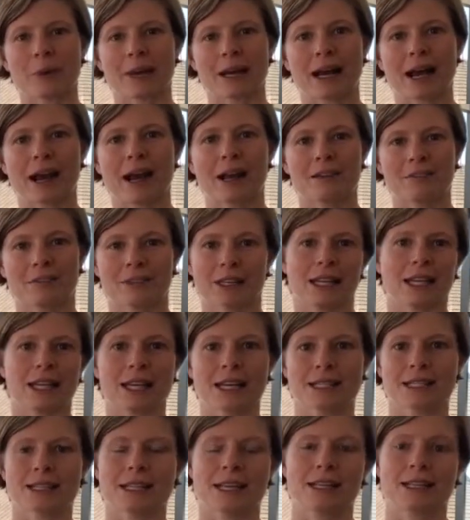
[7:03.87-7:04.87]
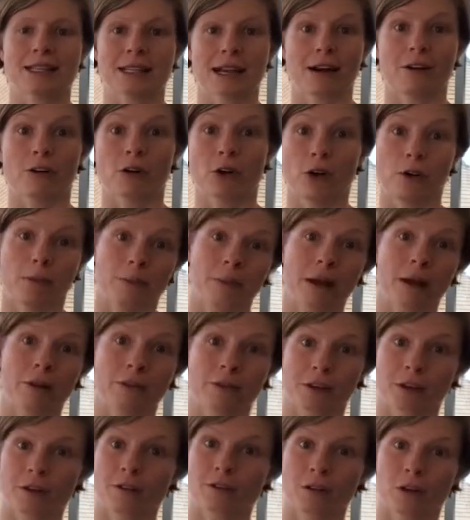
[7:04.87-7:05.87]
We can't really assess our own
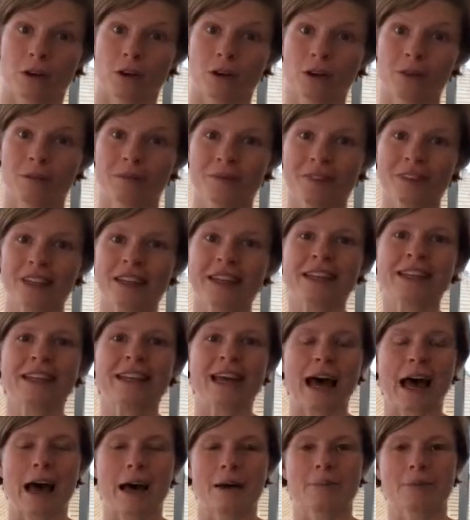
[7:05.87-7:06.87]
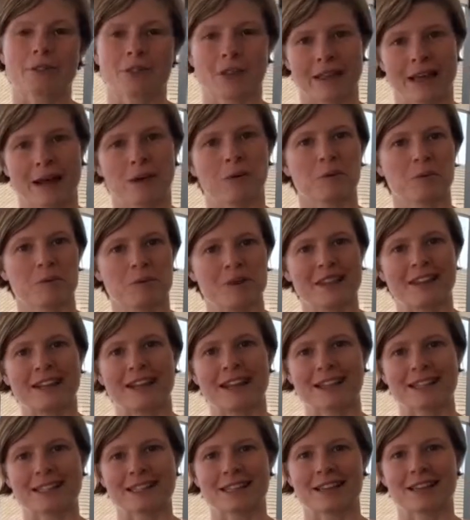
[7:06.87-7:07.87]
pelvic floor. So that would be the
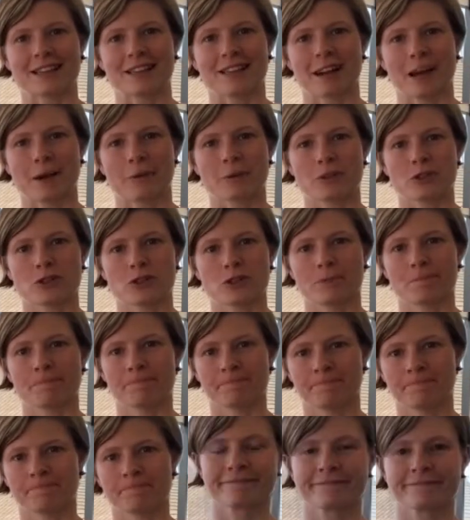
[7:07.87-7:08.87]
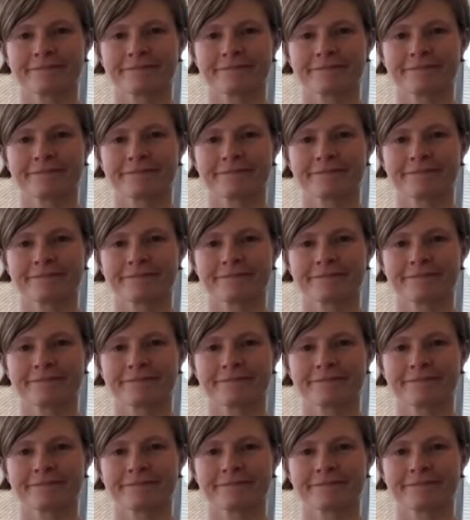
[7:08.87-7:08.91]
next thing that I would do.